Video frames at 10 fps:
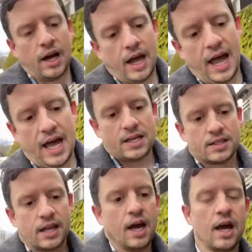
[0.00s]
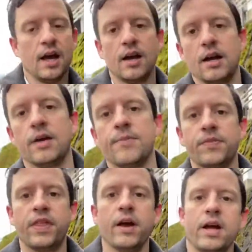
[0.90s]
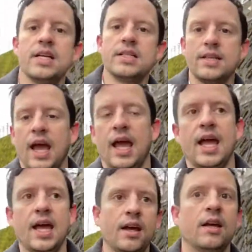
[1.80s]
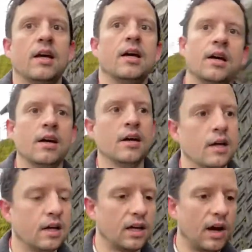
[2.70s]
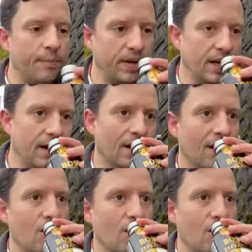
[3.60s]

And there is a company here.